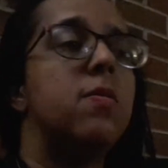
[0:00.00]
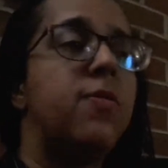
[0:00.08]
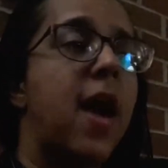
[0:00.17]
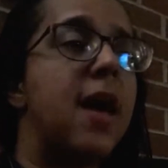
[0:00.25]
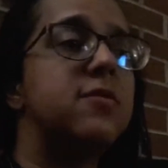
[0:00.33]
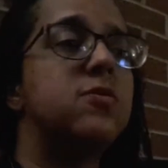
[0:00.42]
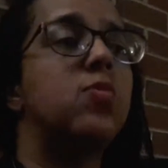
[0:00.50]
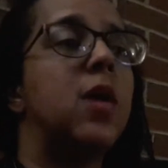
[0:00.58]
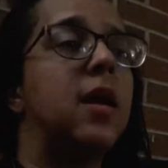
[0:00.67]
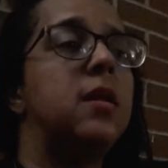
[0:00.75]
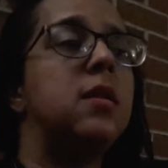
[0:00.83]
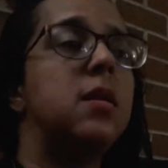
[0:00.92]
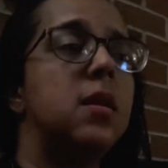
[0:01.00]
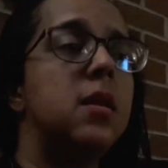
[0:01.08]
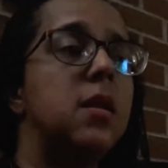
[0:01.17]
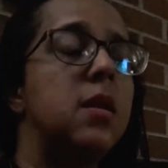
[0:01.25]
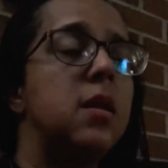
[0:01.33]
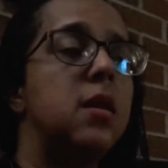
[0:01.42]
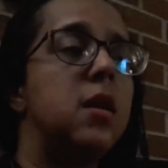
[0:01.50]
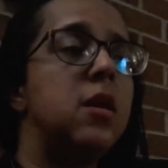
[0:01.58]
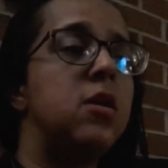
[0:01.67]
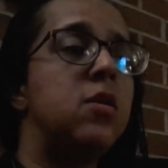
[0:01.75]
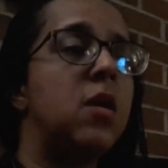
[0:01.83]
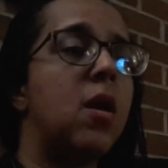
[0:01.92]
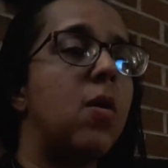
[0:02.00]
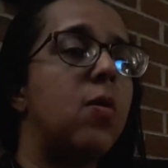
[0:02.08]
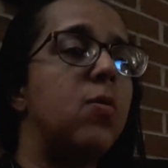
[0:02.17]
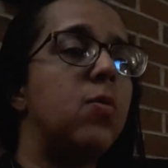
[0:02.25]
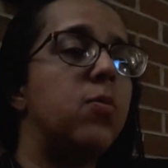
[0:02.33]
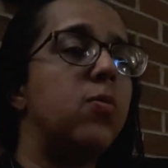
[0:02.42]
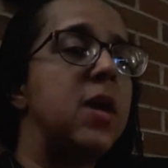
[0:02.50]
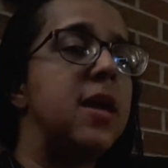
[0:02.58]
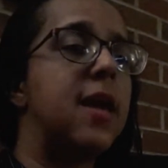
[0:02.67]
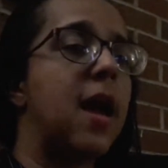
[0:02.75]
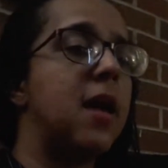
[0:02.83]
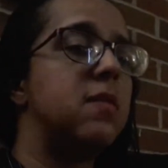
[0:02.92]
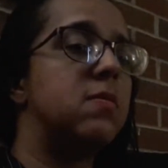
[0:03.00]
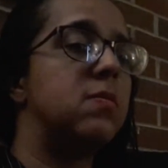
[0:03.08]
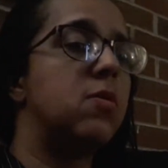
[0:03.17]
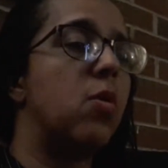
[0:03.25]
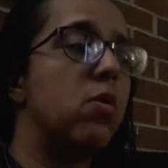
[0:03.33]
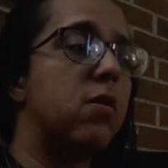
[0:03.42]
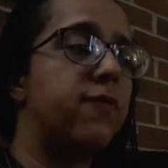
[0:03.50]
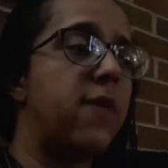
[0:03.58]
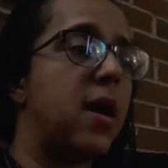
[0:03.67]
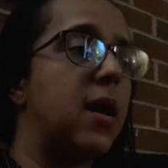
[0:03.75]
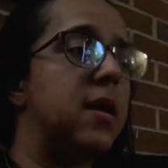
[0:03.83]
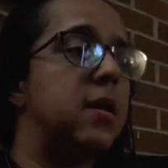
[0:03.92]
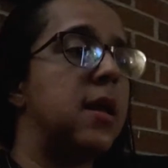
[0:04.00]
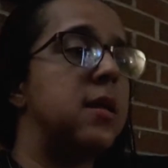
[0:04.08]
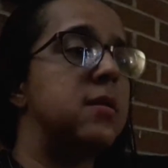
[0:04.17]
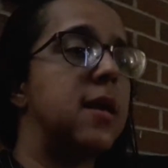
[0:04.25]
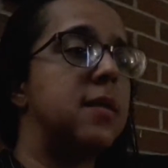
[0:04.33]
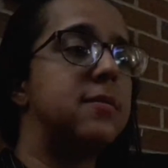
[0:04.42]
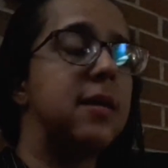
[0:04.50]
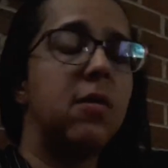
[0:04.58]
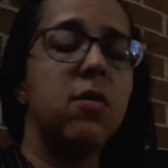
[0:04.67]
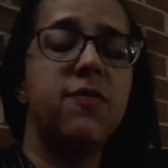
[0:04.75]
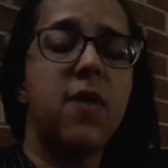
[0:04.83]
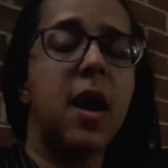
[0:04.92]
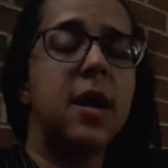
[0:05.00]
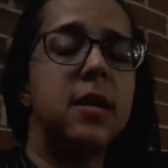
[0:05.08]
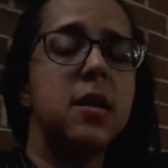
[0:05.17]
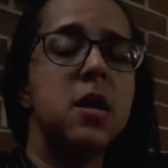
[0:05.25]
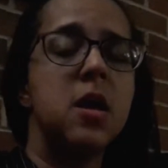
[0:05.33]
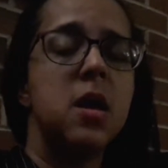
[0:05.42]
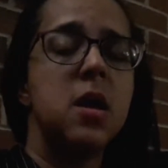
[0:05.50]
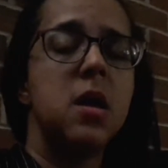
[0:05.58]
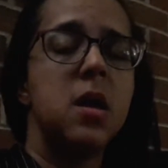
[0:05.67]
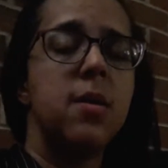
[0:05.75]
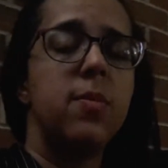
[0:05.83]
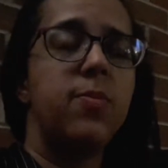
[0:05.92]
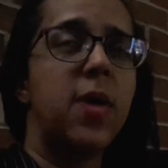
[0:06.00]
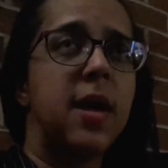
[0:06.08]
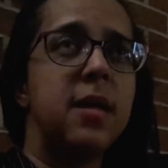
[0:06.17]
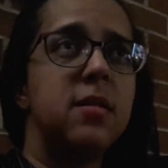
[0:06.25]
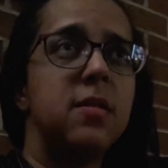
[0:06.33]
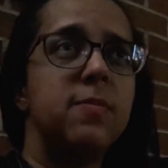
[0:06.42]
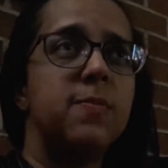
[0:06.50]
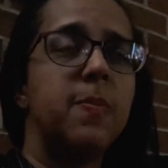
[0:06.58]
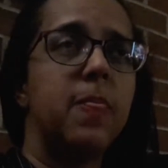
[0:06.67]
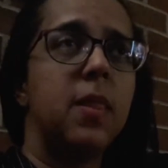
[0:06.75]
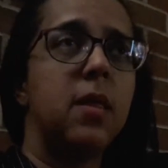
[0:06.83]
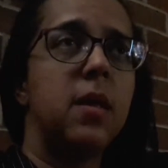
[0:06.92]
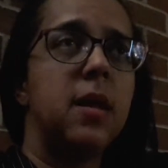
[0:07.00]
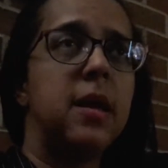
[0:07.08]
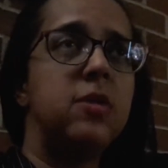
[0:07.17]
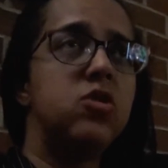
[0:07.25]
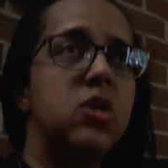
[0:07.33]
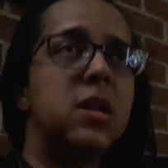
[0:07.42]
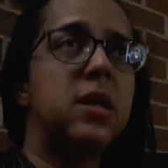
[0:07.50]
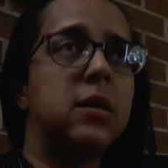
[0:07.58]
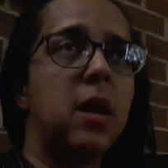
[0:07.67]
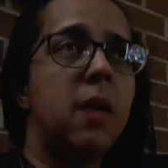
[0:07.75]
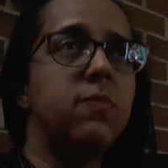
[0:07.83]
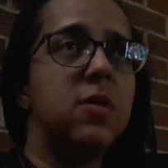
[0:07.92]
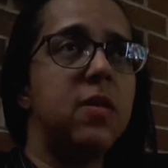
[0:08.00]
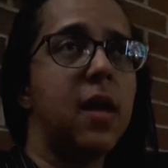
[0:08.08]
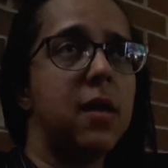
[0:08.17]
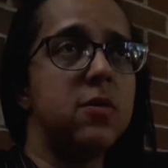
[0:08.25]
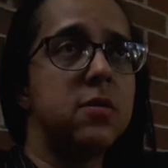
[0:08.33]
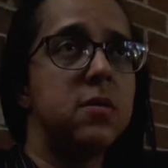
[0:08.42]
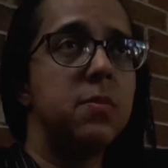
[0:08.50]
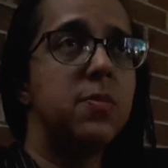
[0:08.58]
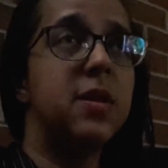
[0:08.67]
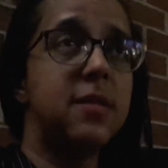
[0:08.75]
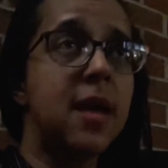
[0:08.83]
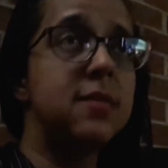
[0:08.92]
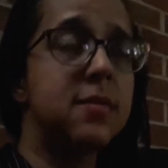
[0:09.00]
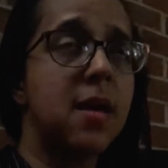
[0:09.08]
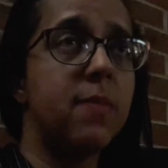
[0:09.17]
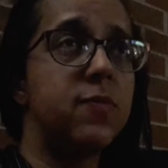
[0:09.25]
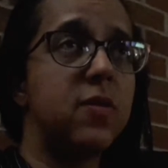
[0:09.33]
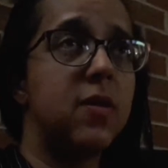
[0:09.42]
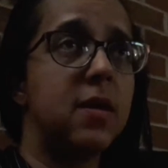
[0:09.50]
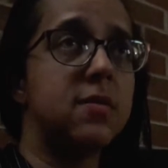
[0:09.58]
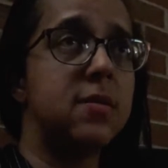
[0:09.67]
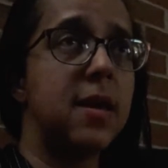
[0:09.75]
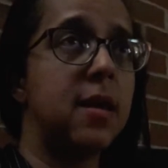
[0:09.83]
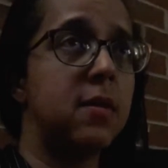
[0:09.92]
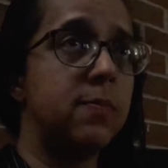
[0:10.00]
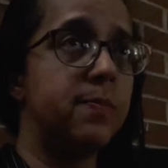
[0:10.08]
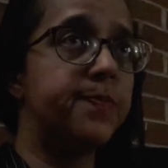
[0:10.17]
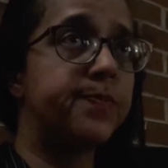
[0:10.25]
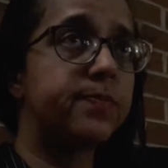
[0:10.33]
that's when, we get horrified and terrified. But it shouldn't come to this. But it does come to this. And